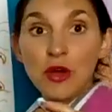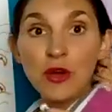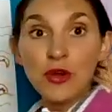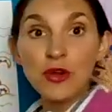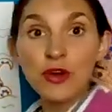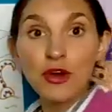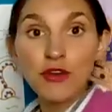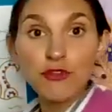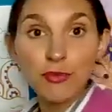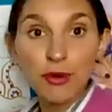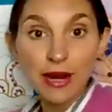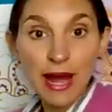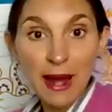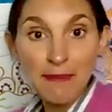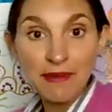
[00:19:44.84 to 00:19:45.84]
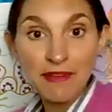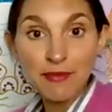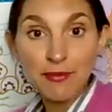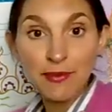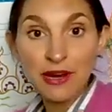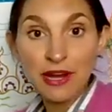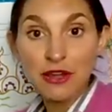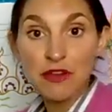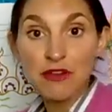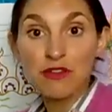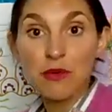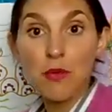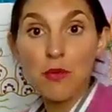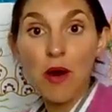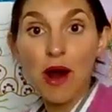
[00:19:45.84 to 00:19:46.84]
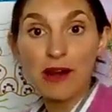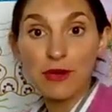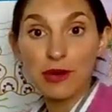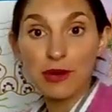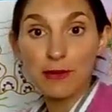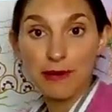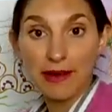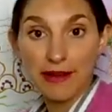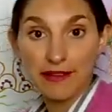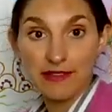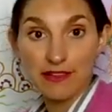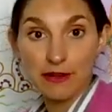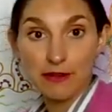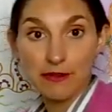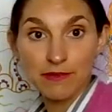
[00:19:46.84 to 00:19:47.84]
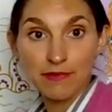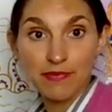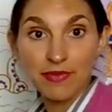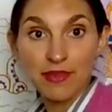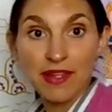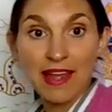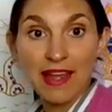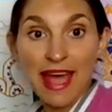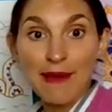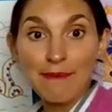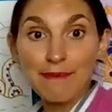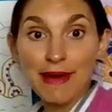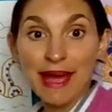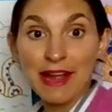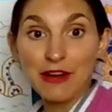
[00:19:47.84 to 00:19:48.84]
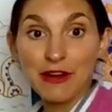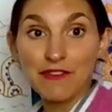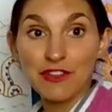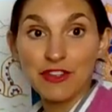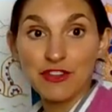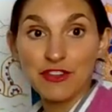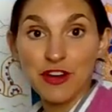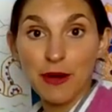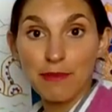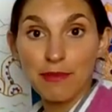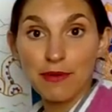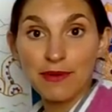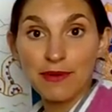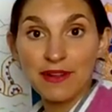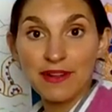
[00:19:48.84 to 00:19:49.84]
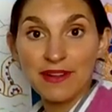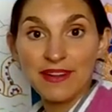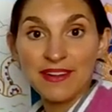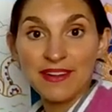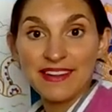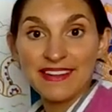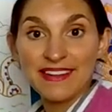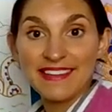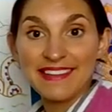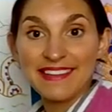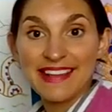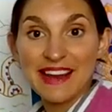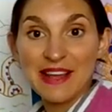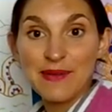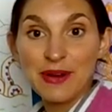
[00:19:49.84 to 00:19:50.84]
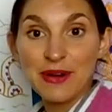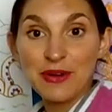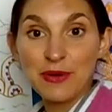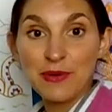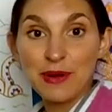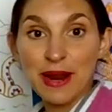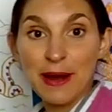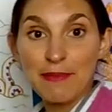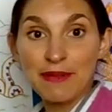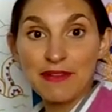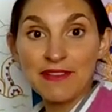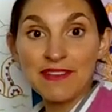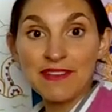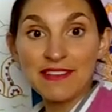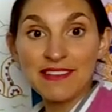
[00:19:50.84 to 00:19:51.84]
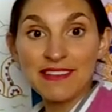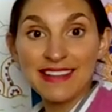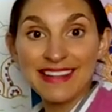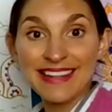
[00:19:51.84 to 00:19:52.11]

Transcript: who knows what happens when I use a white oil pastel and paint over the top? Does anyone know what happens?